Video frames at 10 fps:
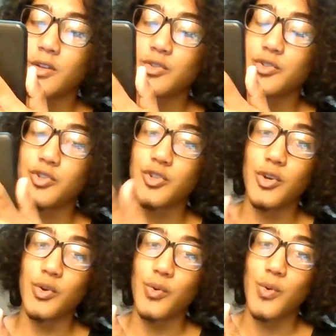
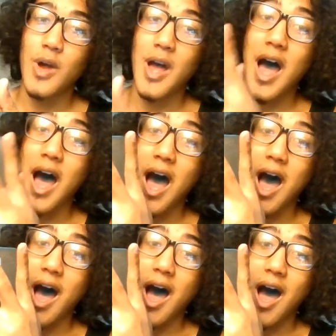Two,
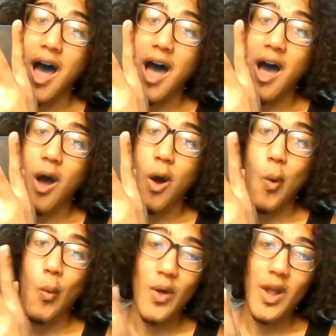
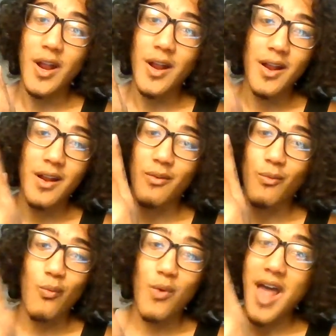
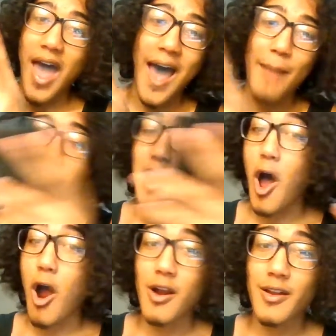what happened to
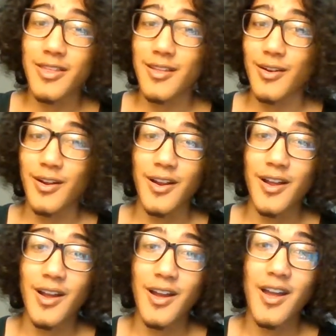Arthur?
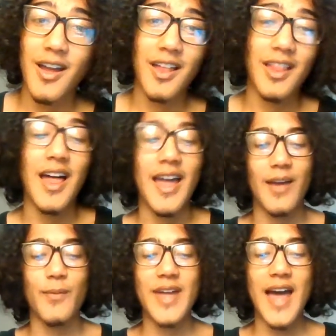Like
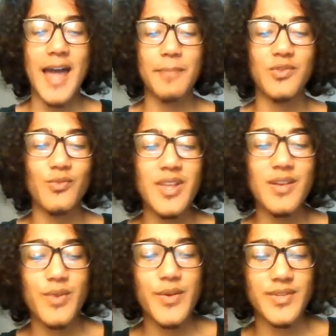
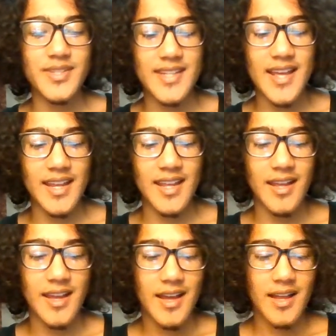we were steady,
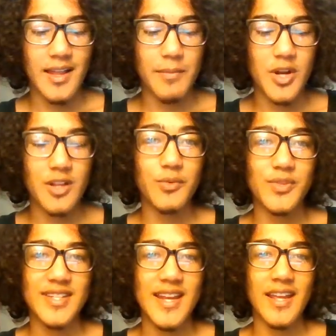like Merlin was
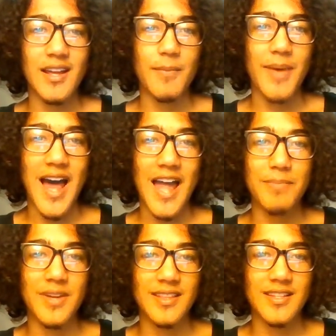steady up
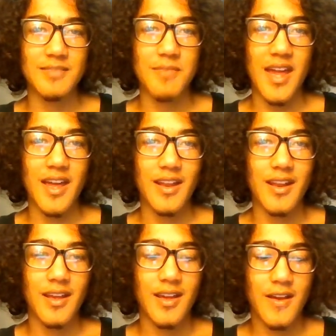hyping this man
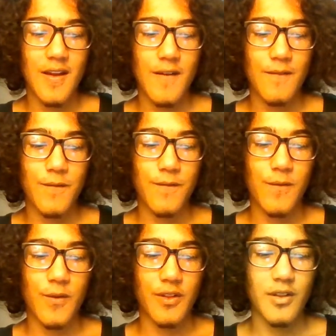
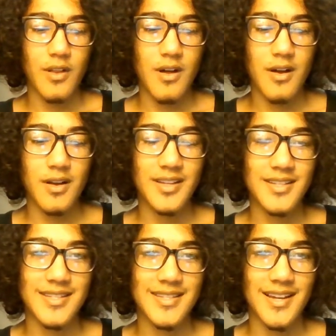for the
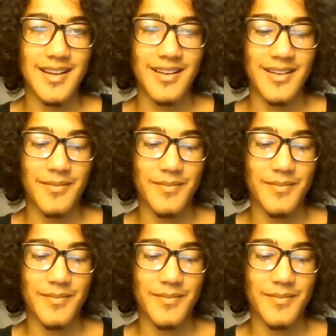longest time,